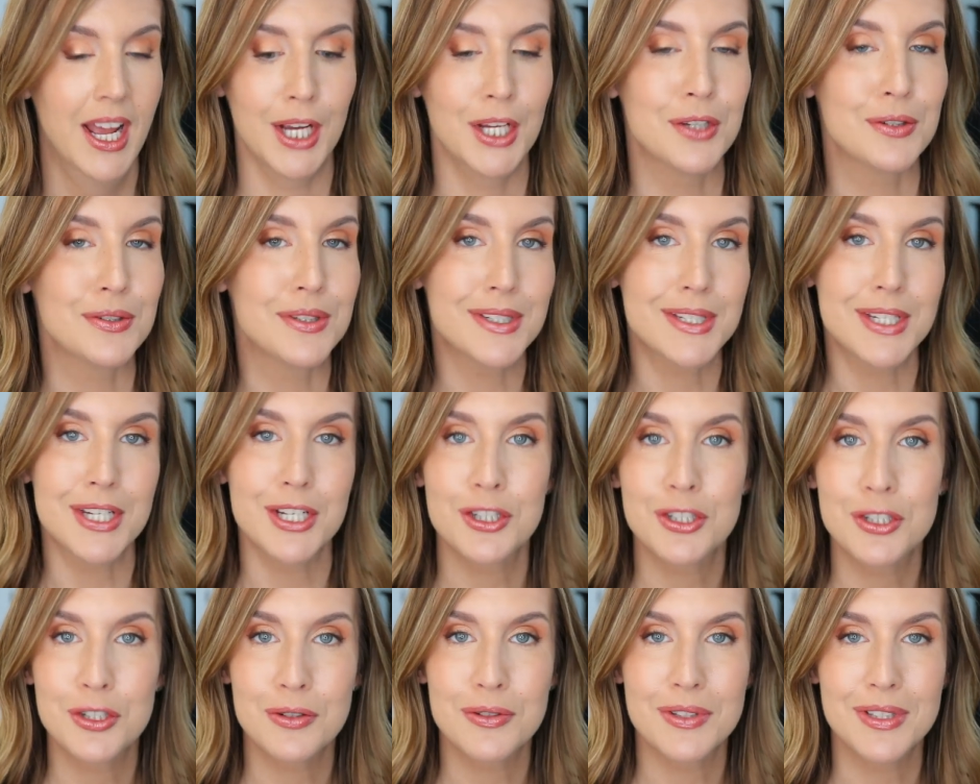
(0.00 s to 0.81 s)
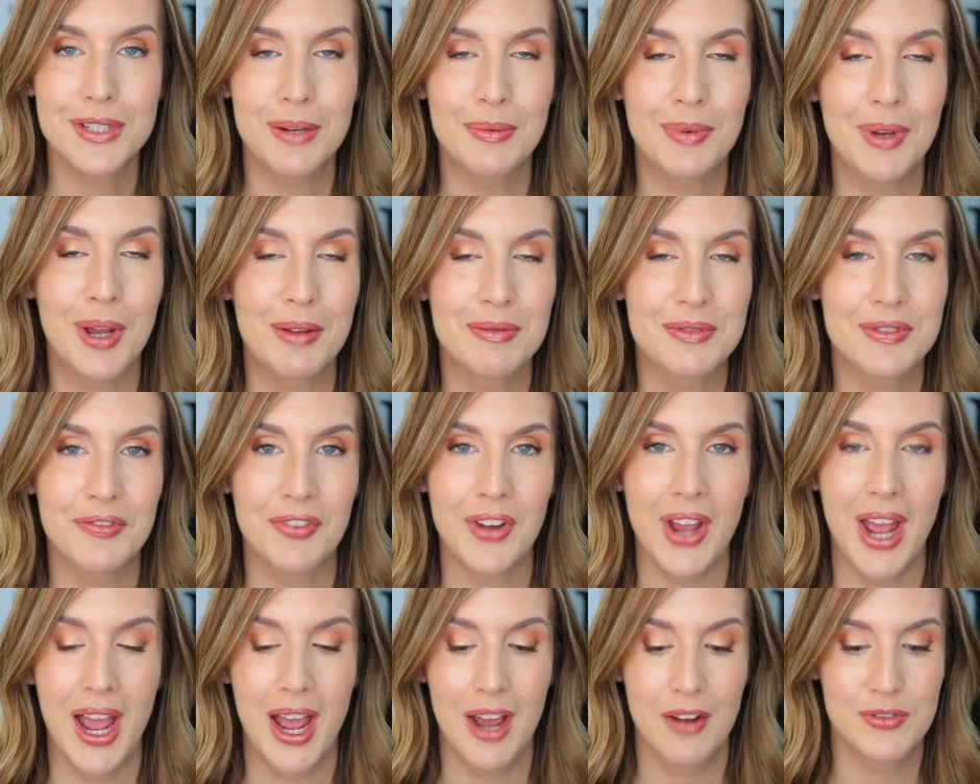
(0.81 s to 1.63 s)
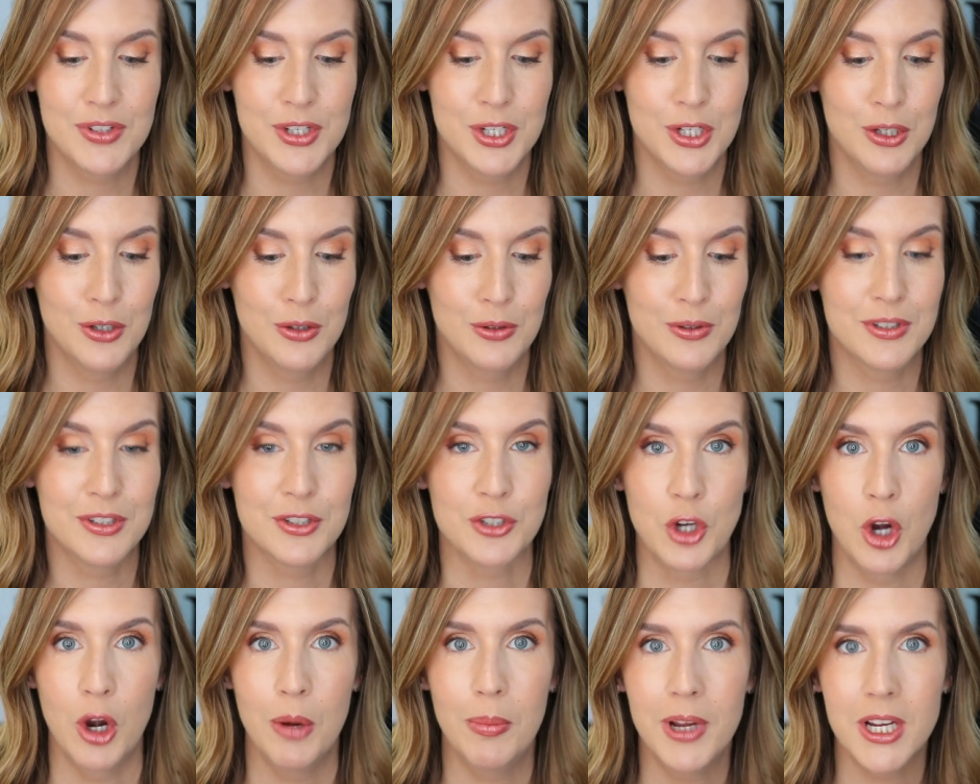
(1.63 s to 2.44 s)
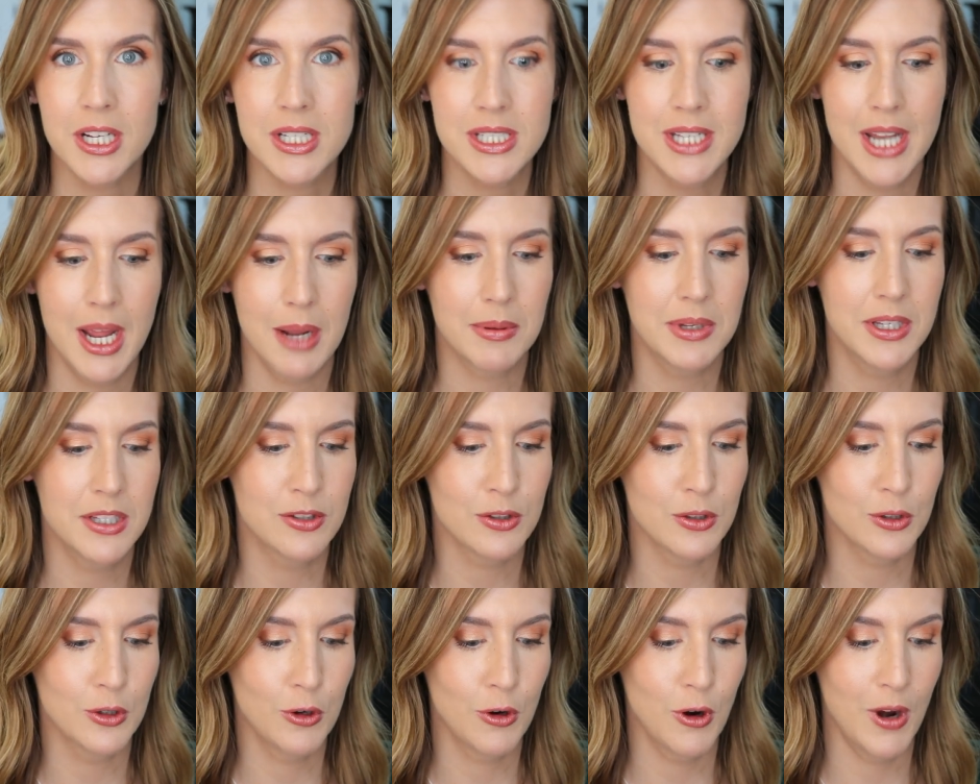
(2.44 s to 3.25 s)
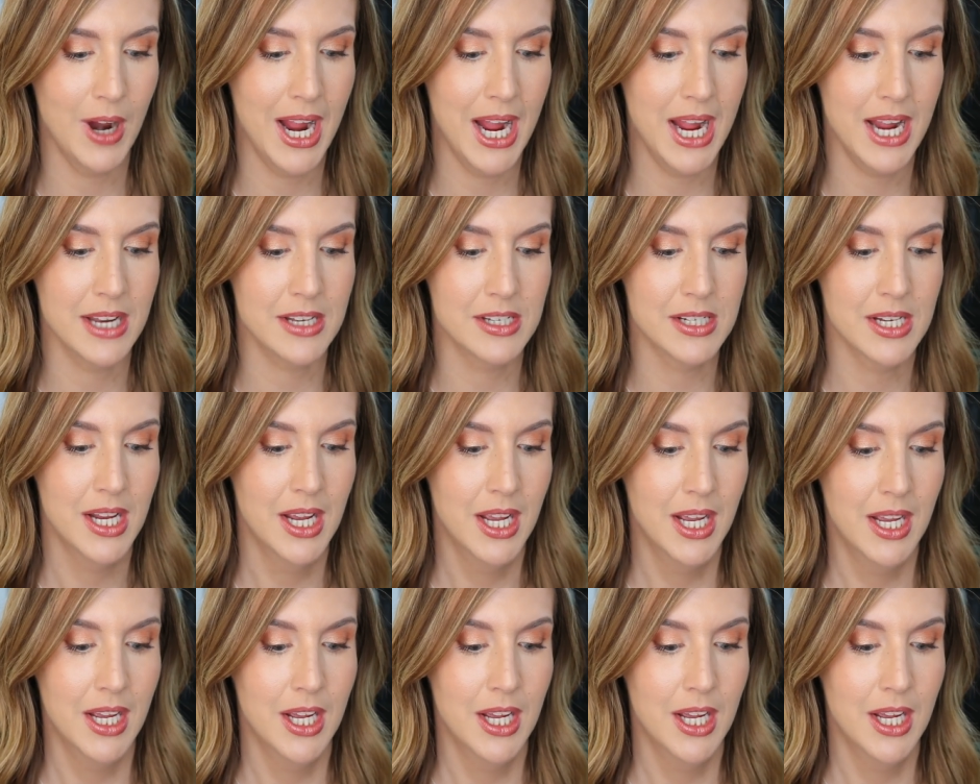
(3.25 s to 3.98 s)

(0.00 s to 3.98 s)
I use tissues sometimes if I have to. Starbucks napkins are great.